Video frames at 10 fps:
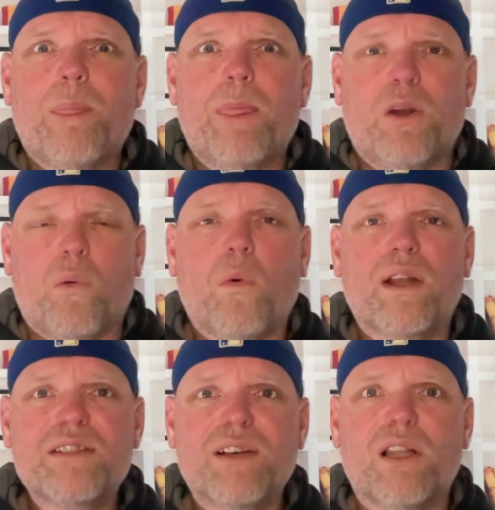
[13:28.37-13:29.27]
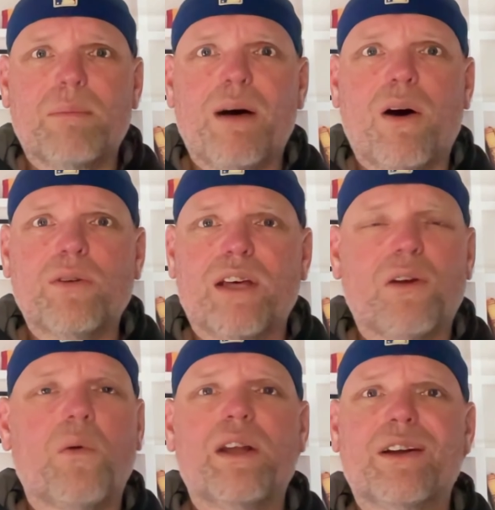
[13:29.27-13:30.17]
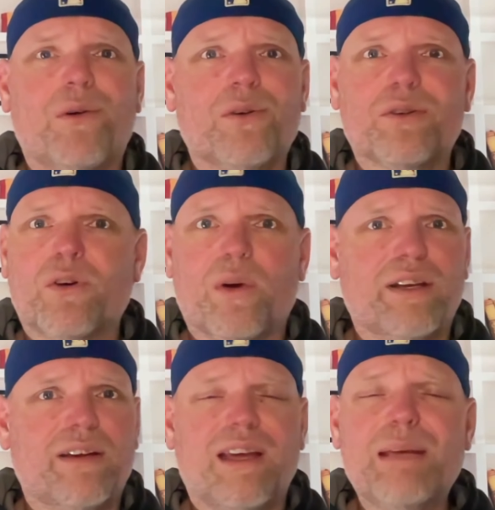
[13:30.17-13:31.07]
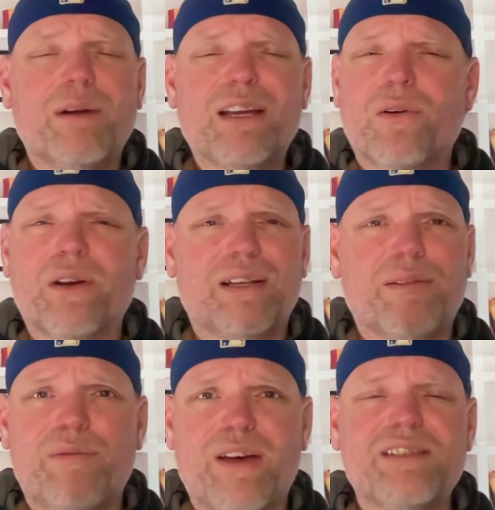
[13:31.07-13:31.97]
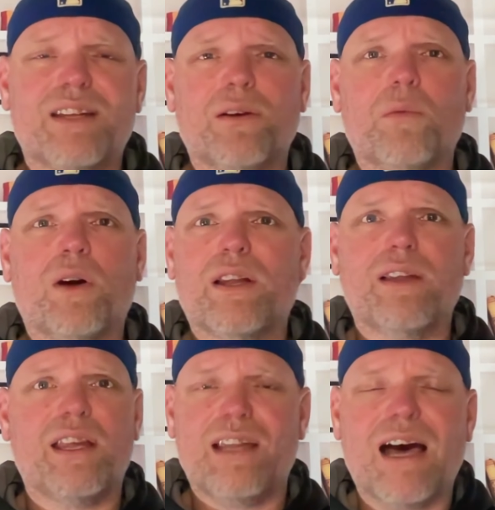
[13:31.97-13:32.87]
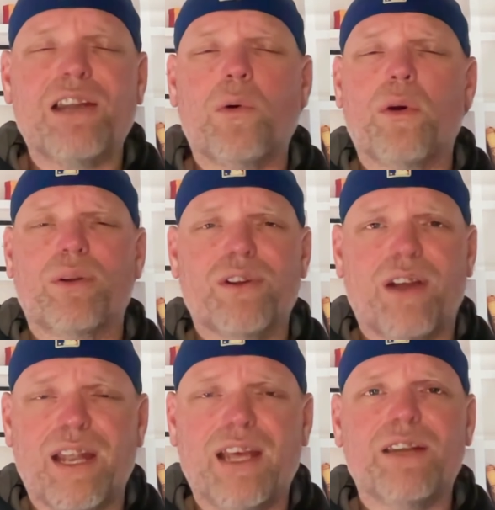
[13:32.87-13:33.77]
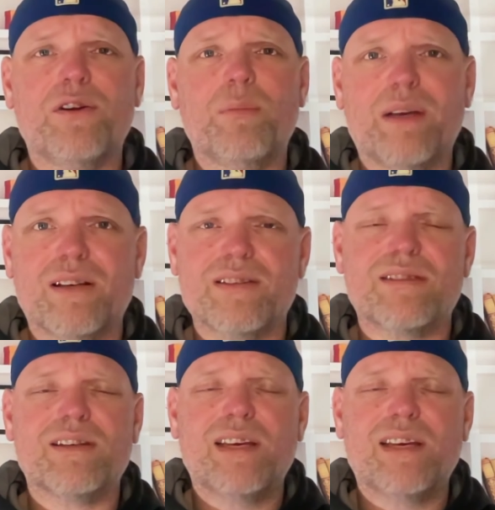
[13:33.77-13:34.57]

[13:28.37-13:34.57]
what it's all about, I don't want to anybody going and investing in one and not knowing what they're getting into, because